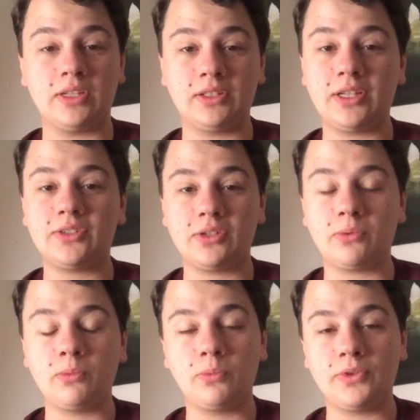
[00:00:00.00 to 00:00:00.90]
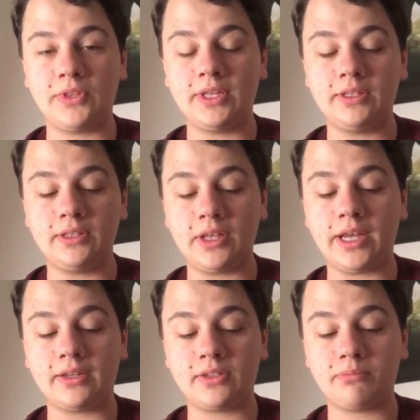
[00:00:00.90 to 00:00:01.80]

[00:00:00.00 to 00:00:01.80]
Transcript: unless they're within that